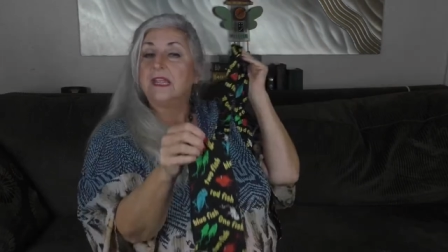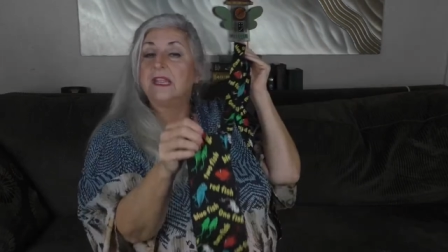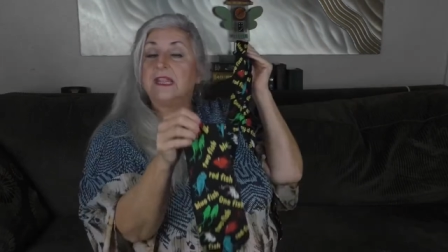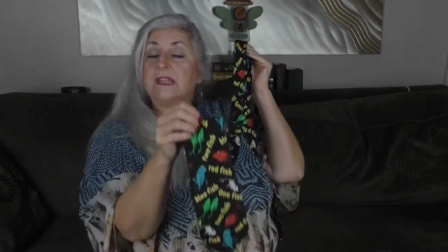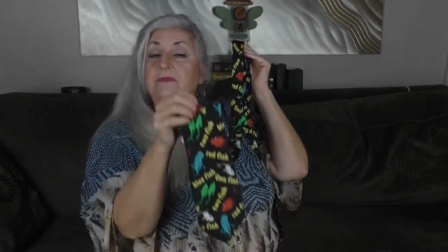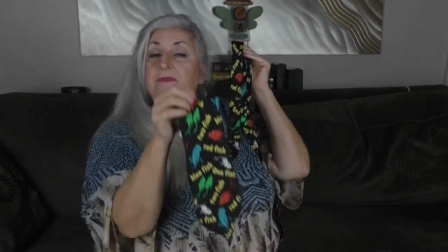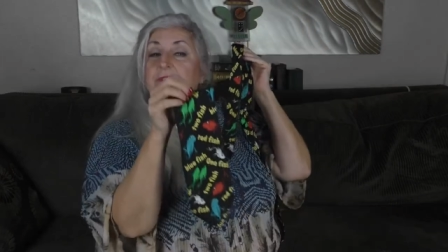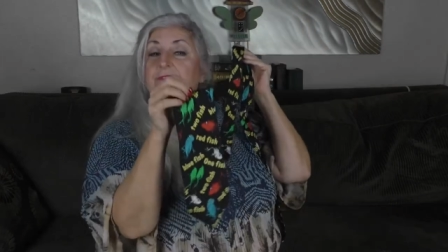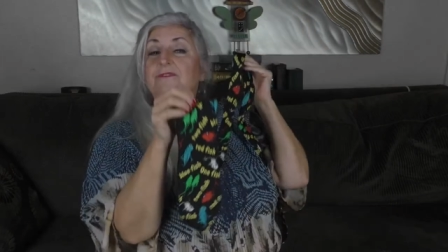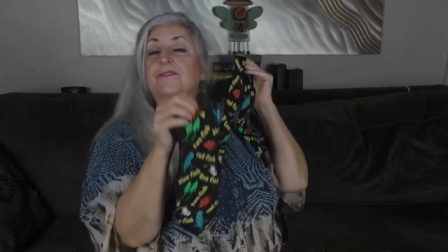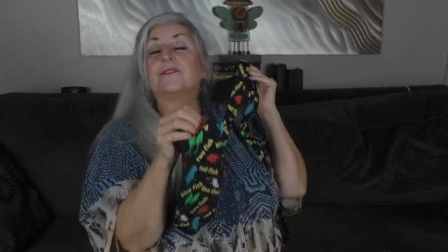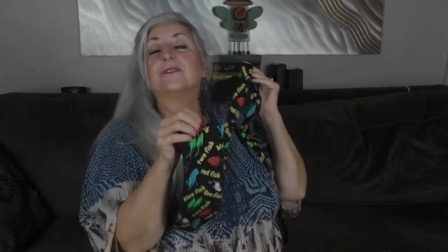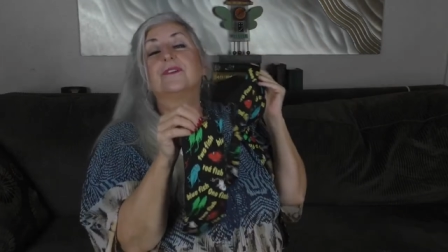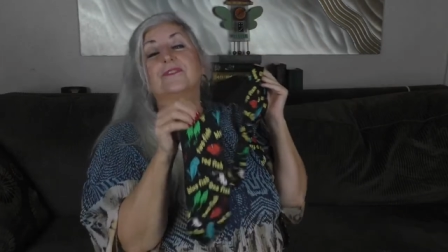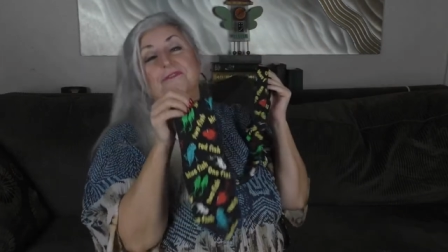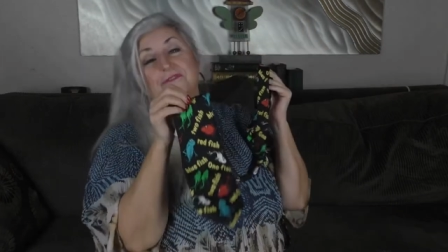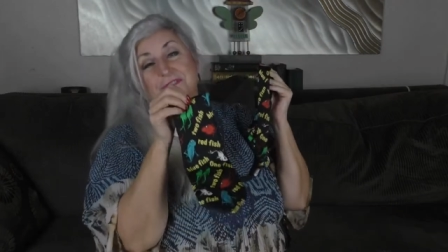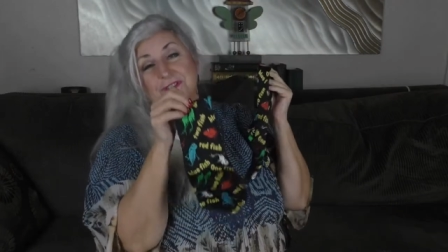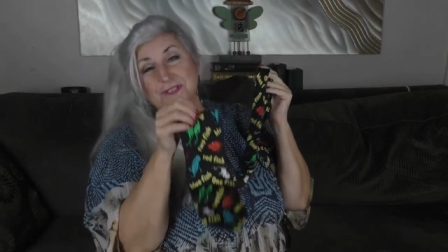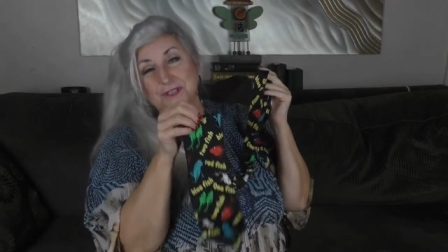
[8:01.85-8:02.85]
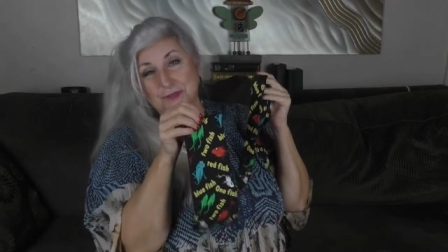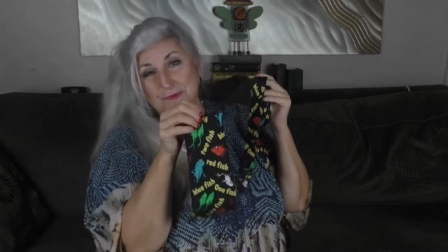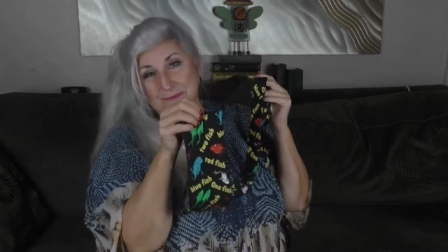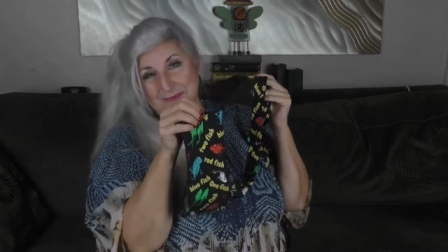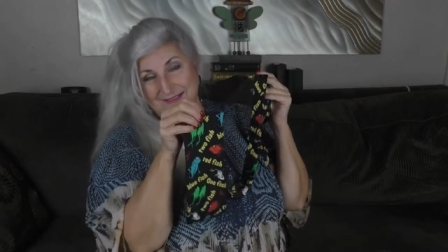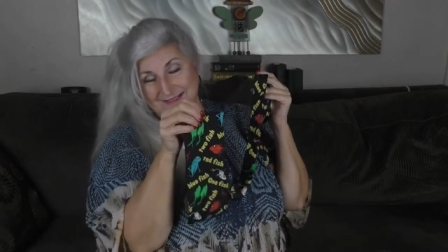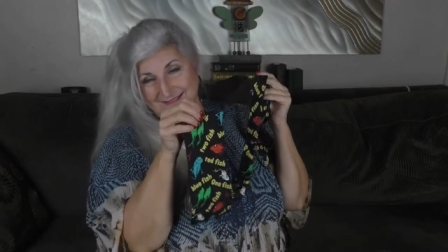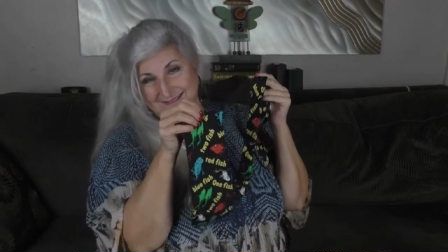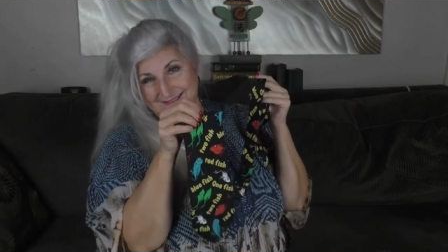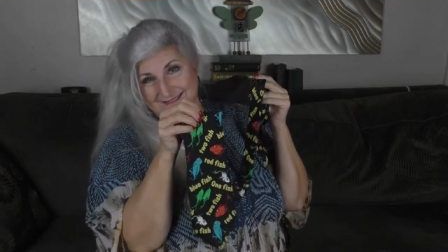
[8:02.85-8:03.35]
Even for a
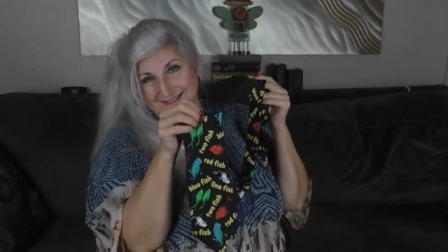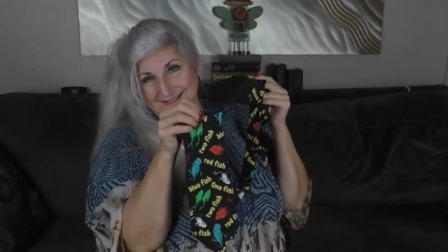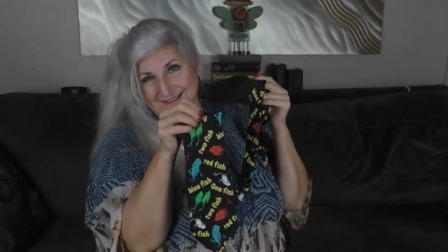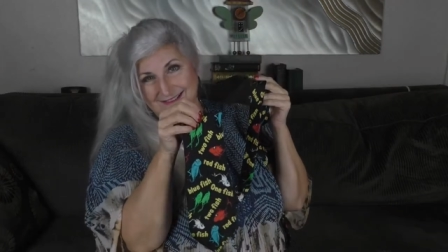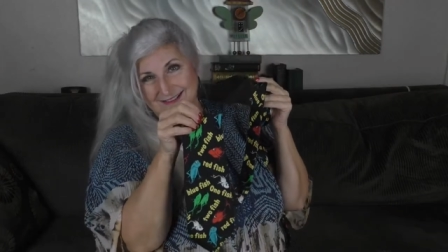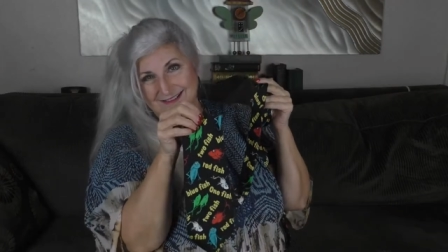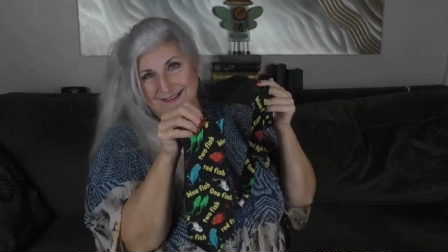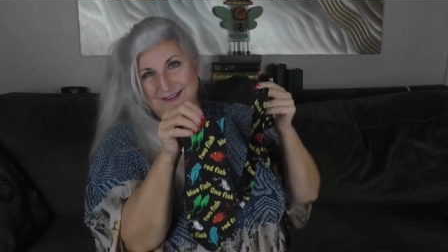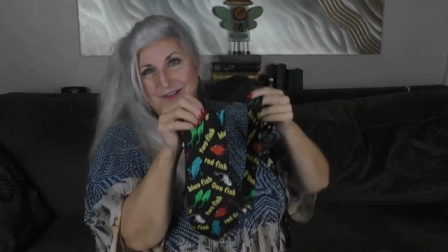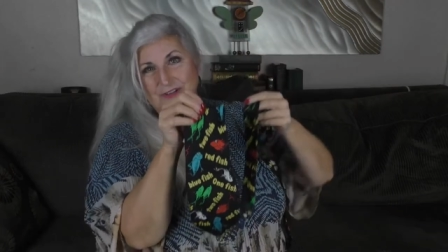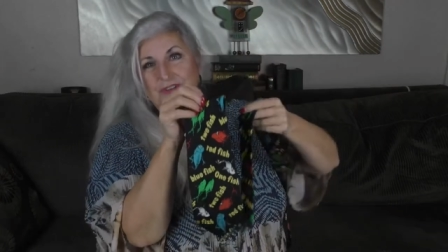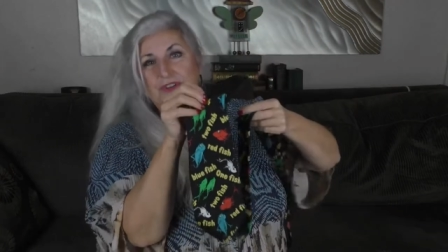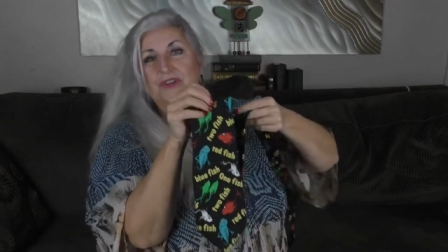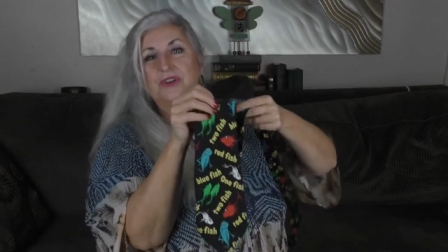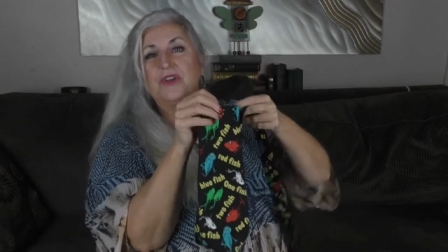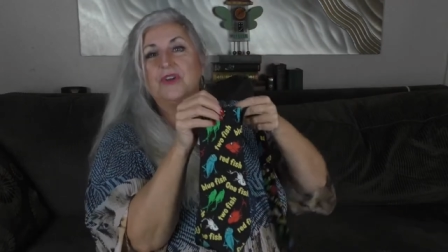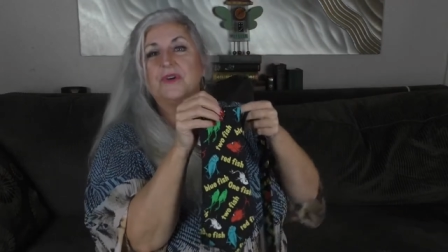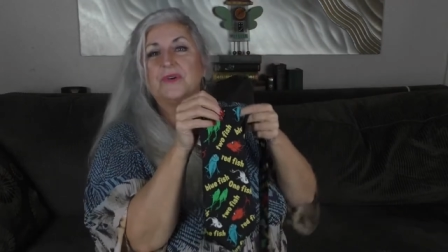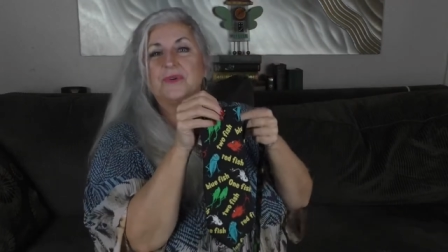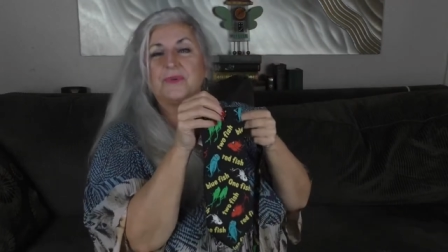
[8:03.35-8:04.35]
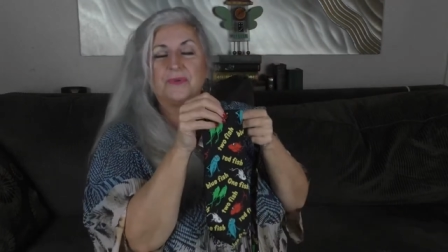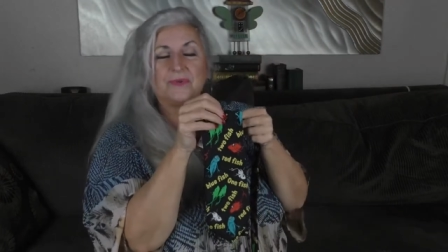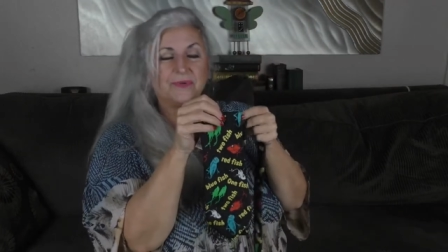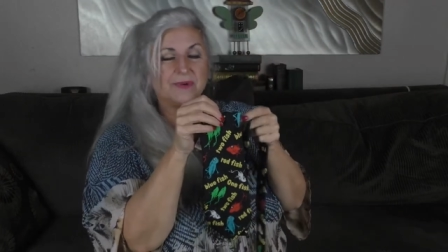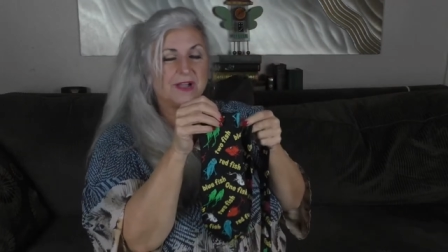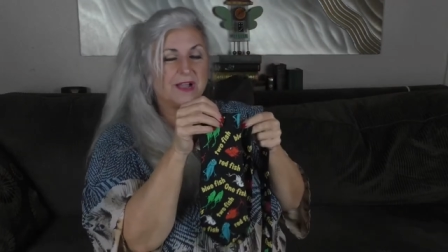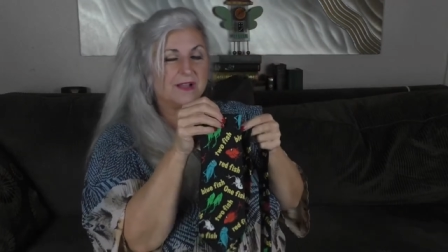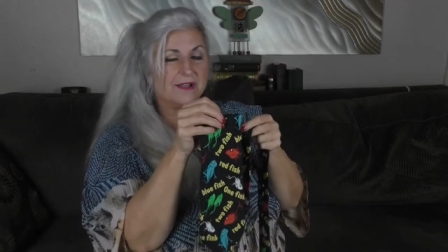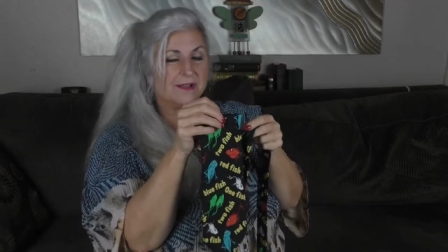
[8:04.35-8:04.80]
fisherman, you know,